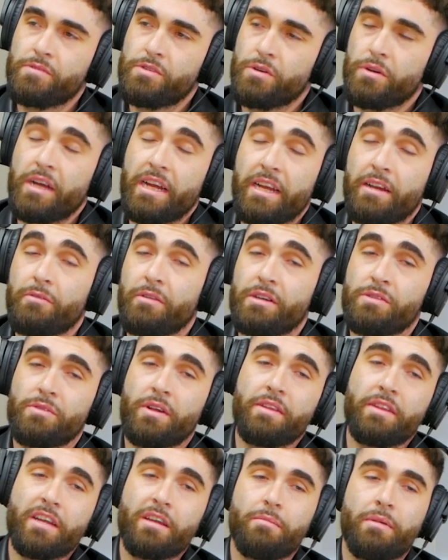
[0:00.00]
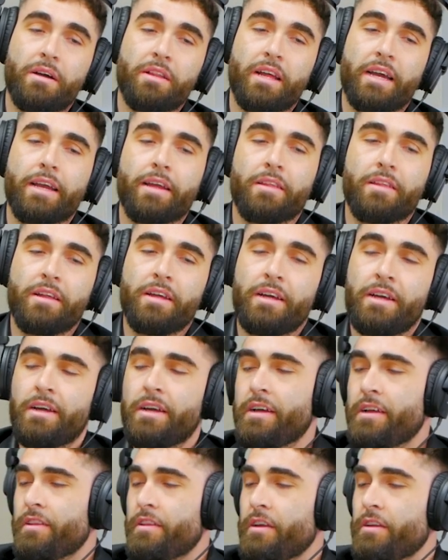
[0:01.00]
So, anyways, when I think about like
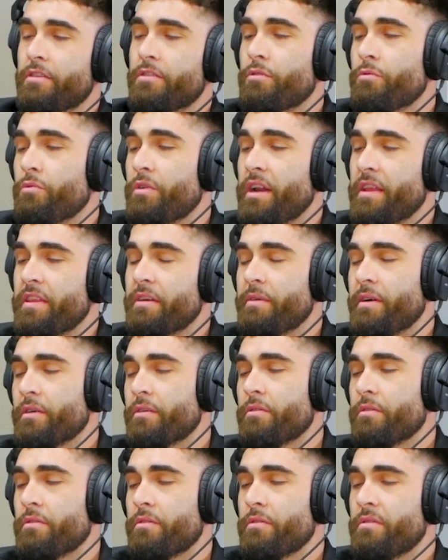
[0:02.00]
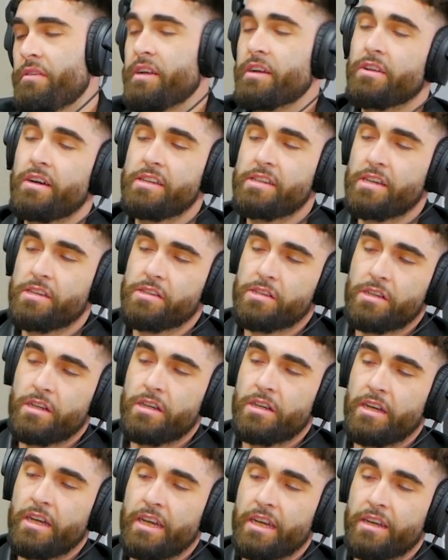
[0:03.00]
the when I think about Nikola
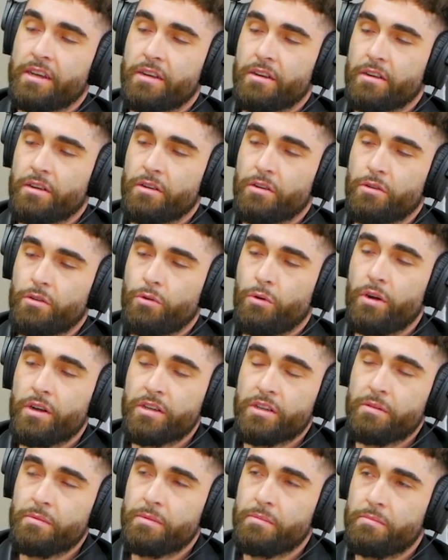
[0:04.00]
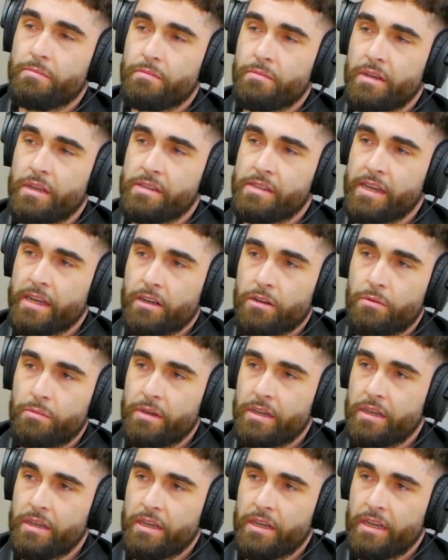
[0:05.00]
Tesla and quantum
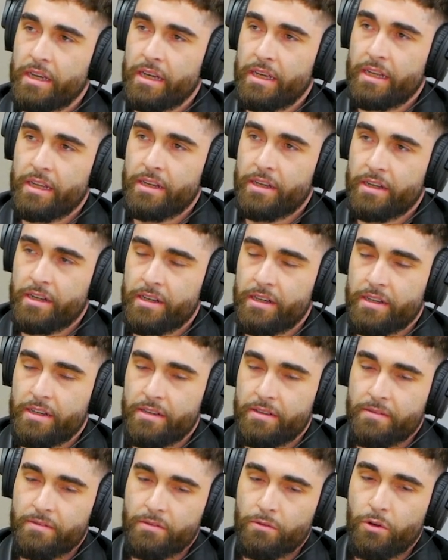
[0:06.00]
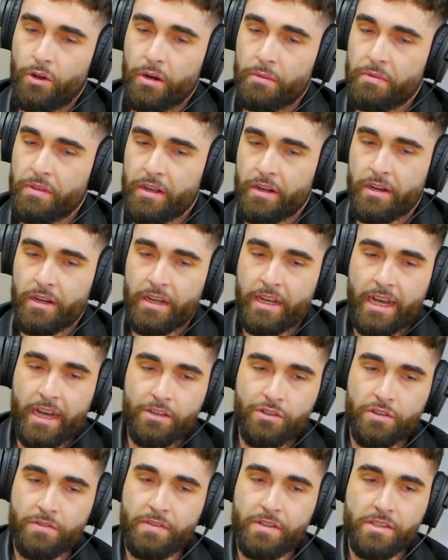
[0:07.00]
entanglement and uh, quantum theory,
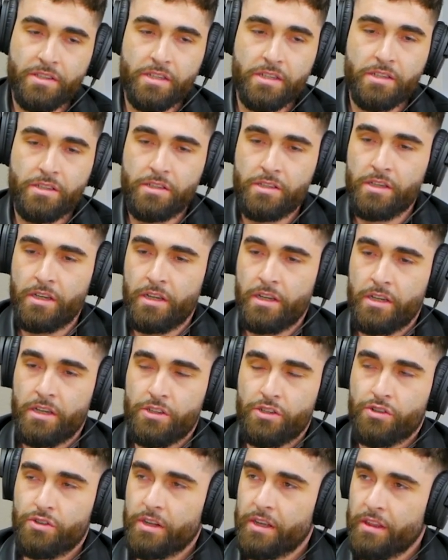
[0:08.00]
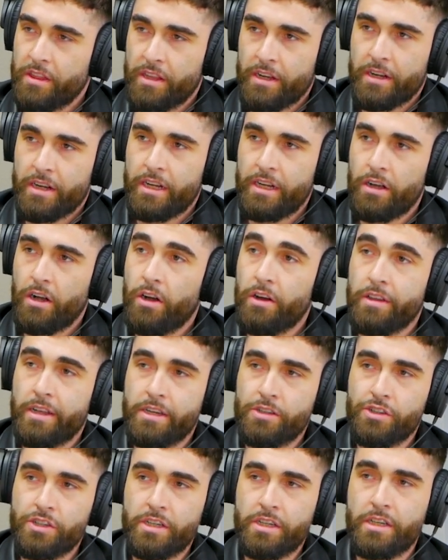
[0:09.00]
astrophysics, string theory, all
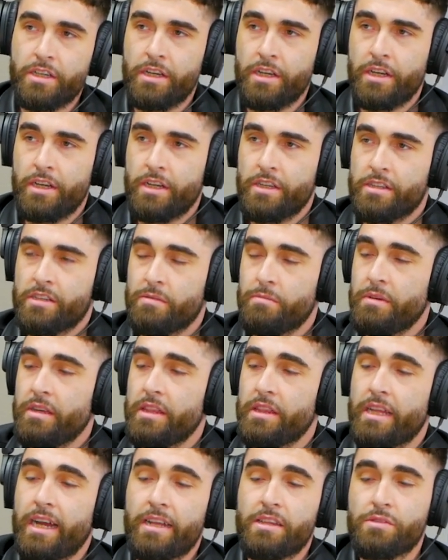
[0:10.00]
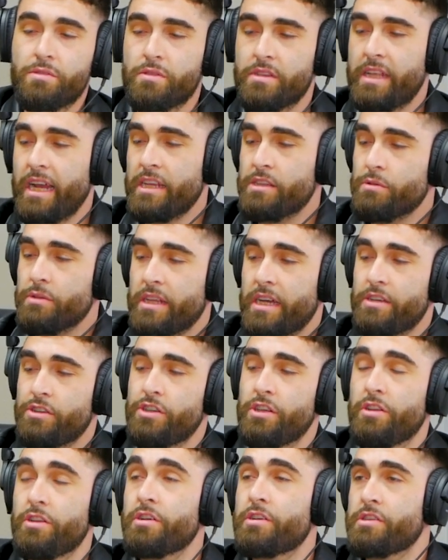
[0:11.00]
that shit, to me, that's that's what that
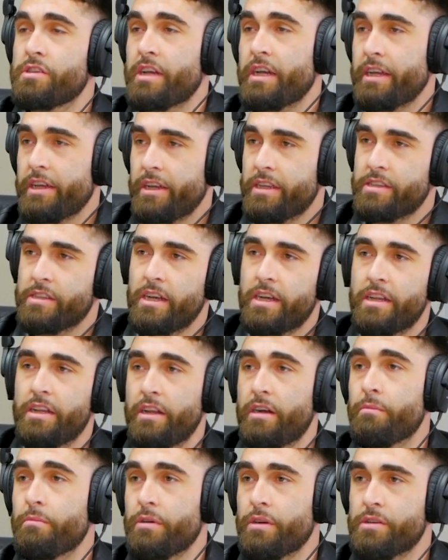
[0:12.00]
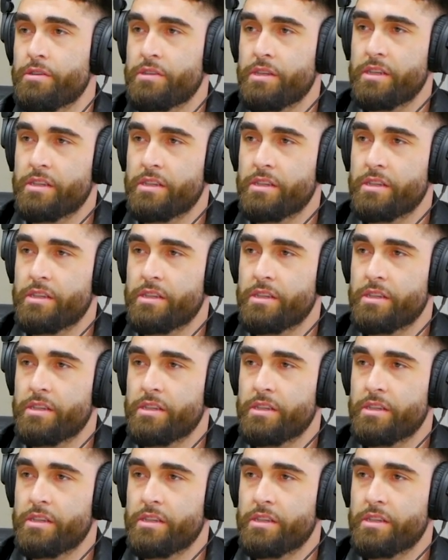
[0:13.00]
shit looks like. It's not numbers.